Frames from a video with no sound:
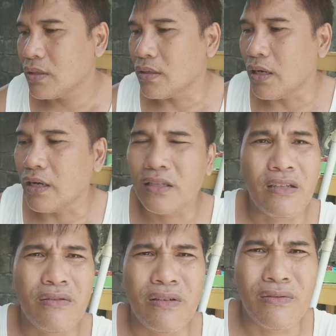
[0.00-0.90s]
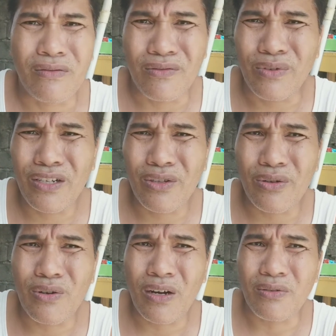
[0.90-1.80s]
I really don't
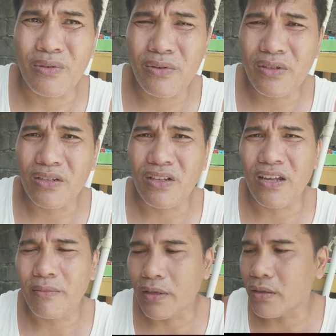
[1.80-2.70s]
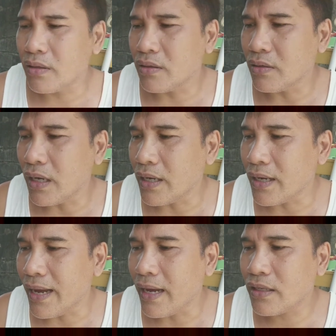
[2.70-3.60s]
know how to use this thing, but I
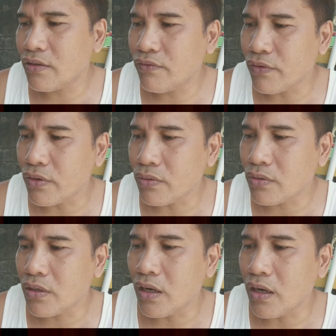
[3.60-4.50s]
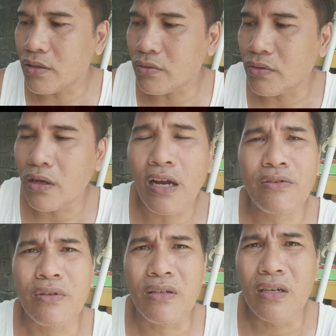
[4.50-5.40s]
ask for those guys who
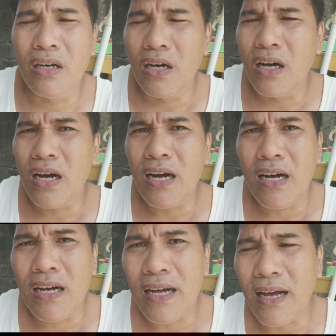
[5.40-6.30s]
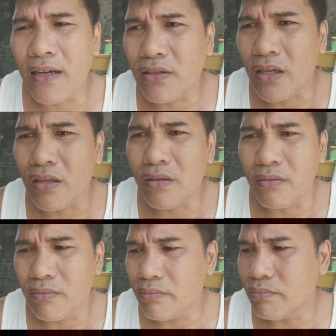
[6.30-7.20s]
actually has a
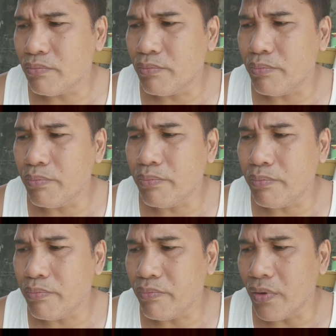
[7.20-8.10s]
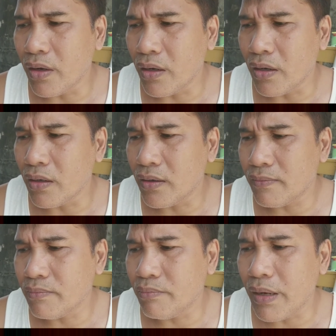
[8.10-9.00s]
uh,
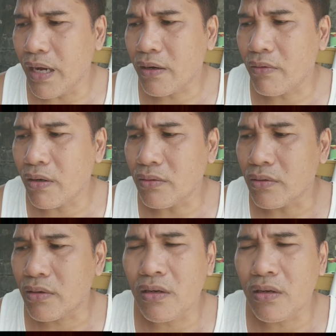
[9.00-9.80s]
background or